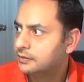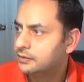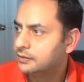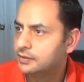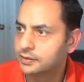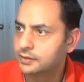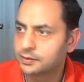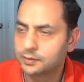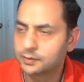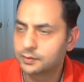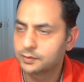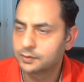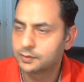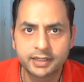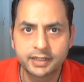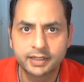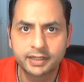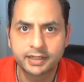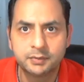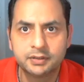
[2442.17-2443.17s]
I don't know what
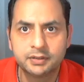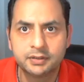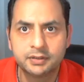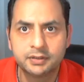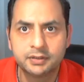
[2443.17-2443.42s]
happened.